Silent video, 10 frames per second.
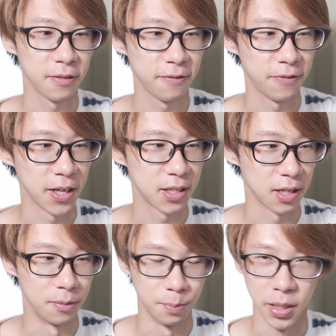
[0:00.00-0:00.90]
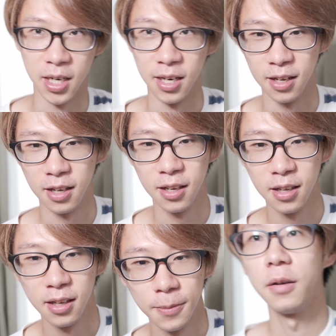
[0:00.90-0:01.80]
face a beating.
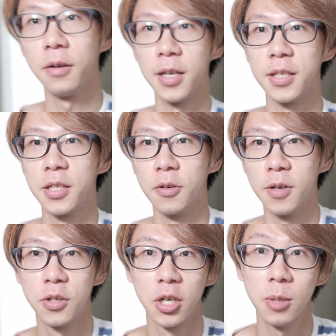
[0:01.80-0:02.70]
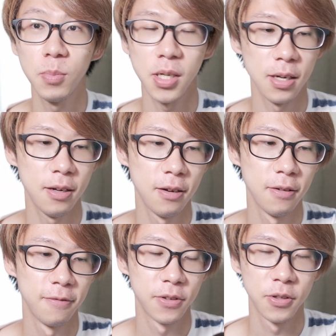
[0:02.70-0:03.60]
Okay, so in terms
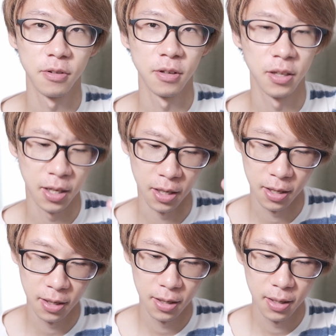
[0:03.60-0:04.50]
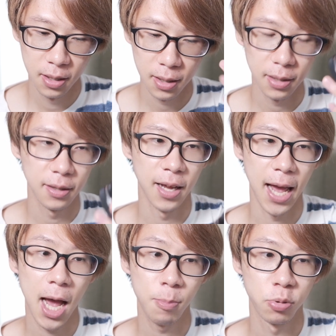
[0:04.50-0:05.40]
of sort of like the
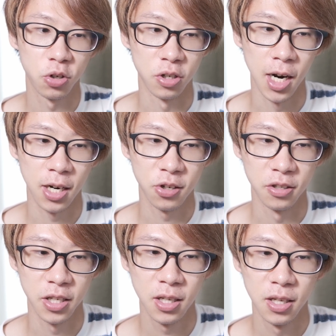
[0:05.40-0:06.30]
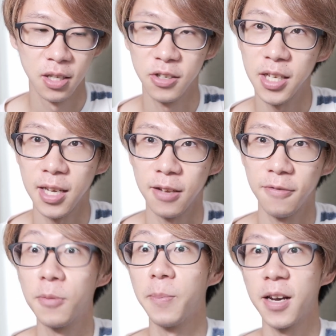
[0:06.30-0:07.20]
aperture, actually, there's like,
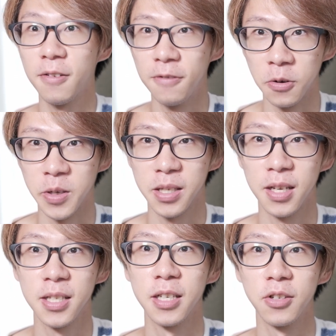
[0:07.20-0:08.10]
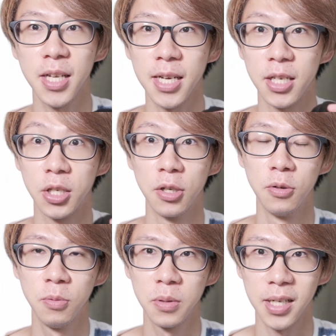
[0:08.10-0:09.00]
for manual focus lens, there's like
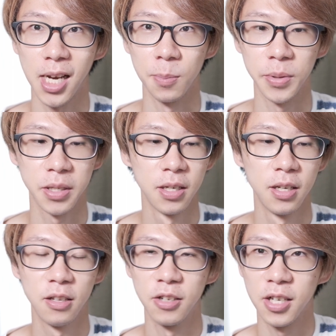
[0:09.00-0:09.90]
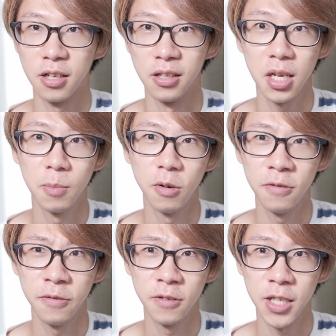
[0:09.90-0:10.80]
two types. There's a
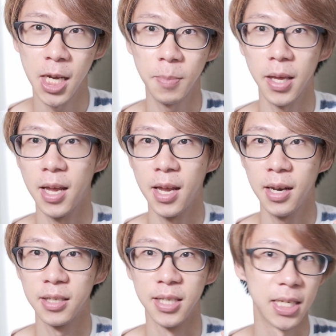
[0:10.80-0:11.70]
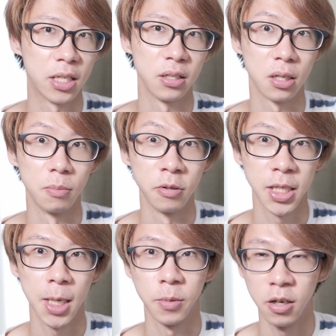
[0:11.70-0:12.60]
clickable type and a declickable
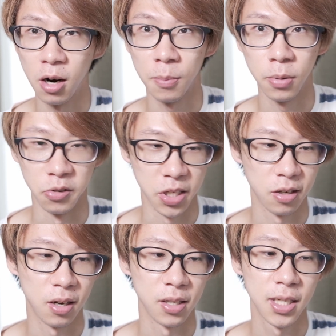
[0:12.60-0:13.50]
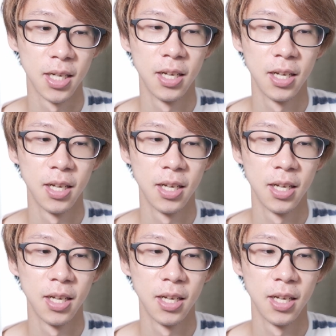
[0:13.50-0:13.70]
type. There are pros and cons.